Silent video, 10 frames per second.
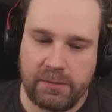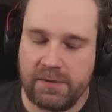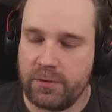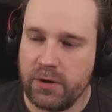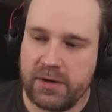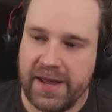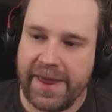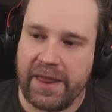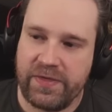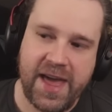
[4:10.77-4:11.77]
whenever you're looking
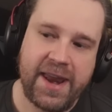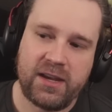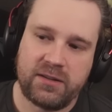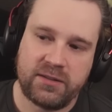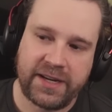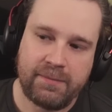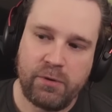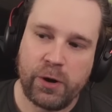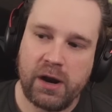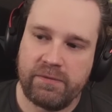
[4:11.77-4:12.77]
at it, that is the second
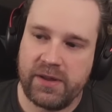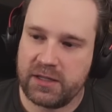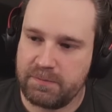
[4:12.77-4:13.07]
part of this